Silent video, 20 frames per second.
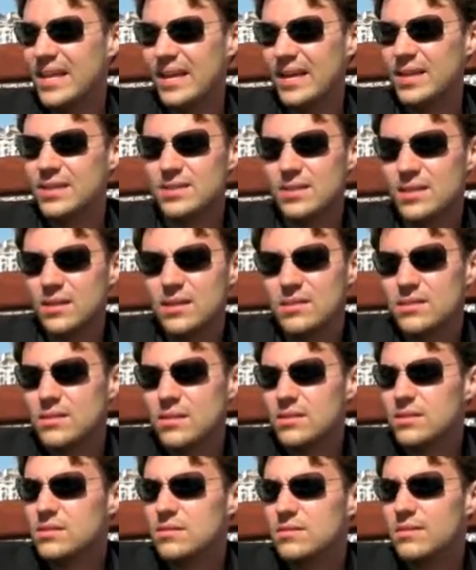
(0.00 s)

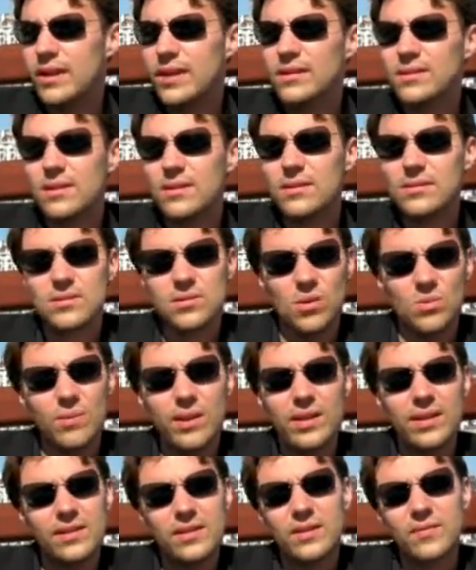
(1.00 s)
It's great on so
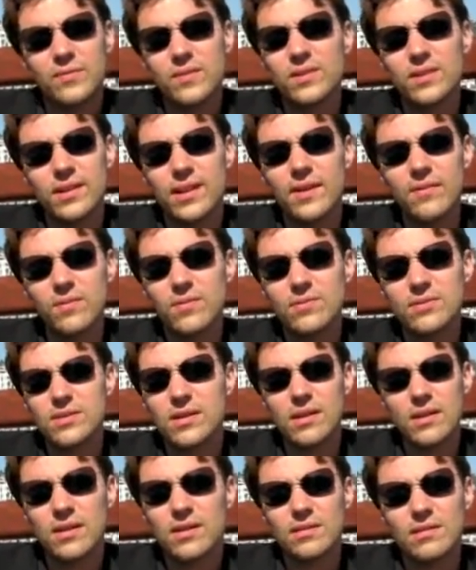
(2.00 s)
many different levels.
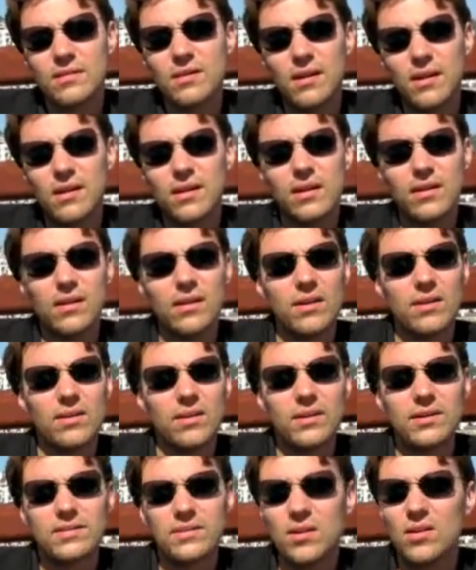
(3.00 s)
I can
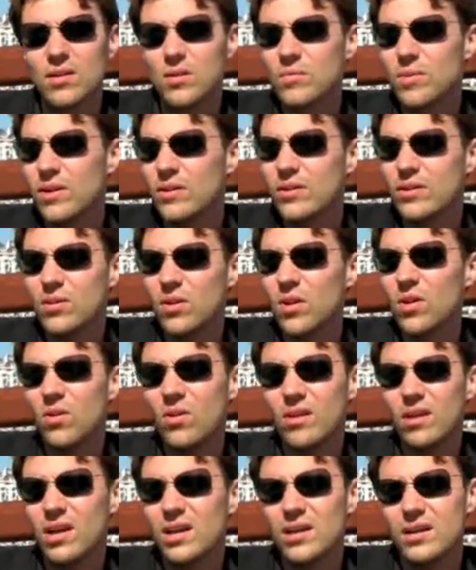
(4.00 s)
hardly talk about it
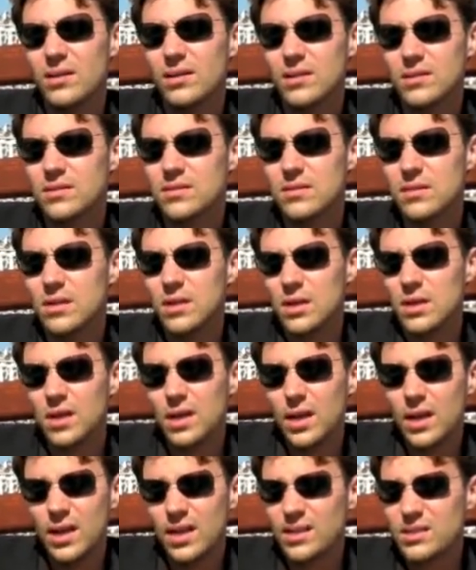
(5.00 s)
all.
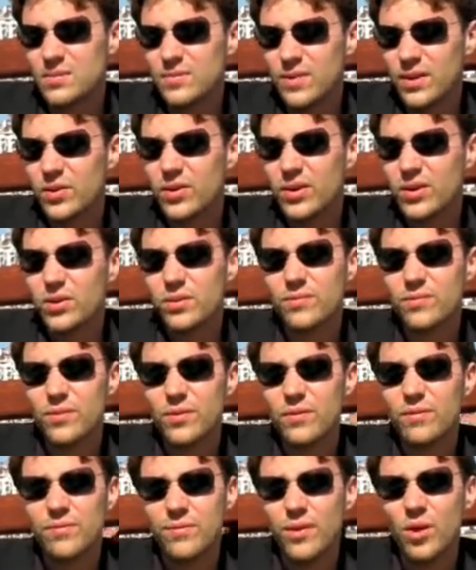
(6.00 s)
It's very good for
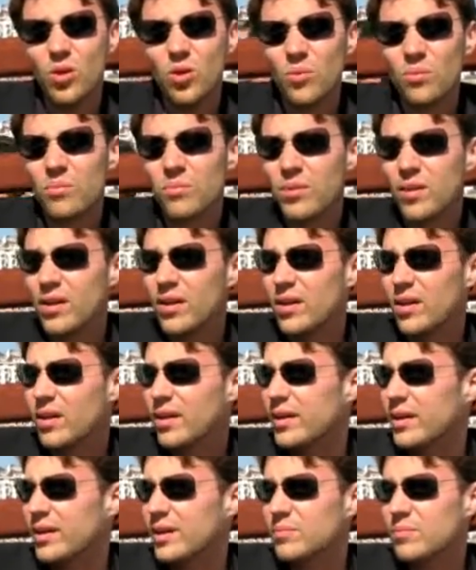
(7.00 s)
the film.
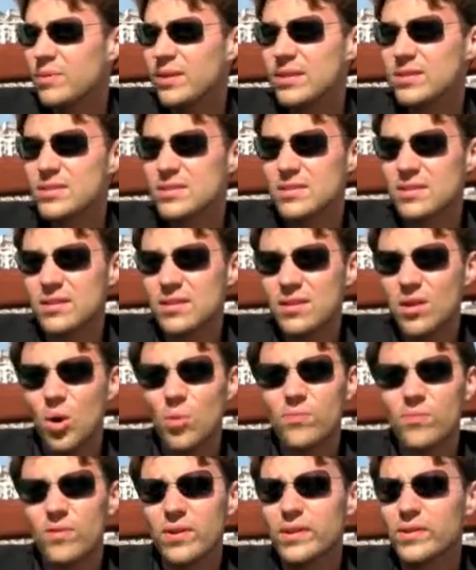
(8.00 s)
It means
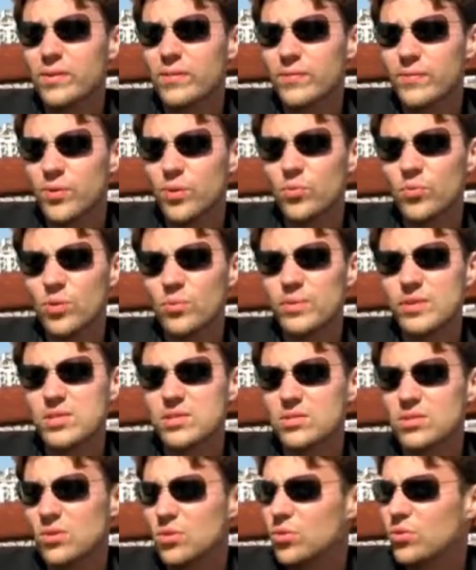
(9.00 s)
hopefully the film will be
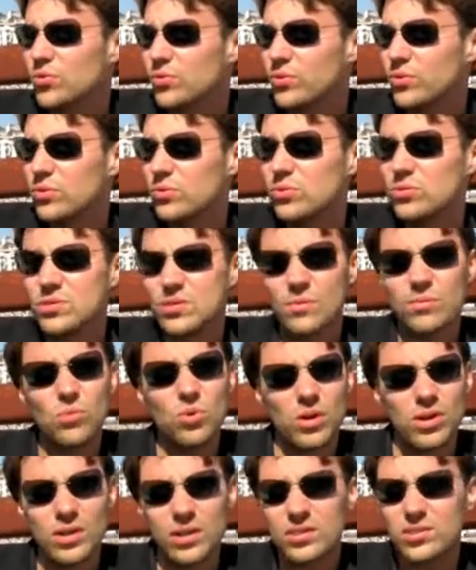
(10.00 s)
sold to some
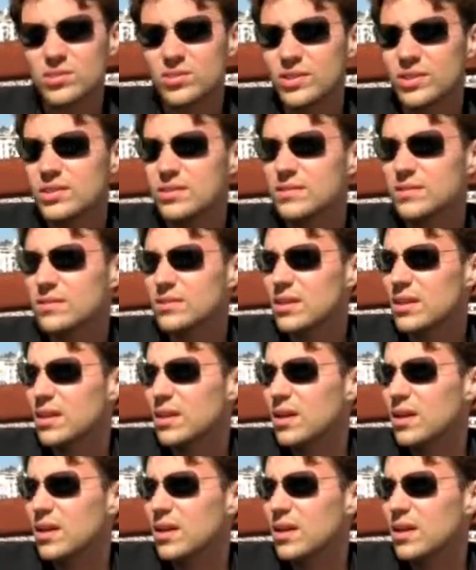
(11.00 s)
more countries.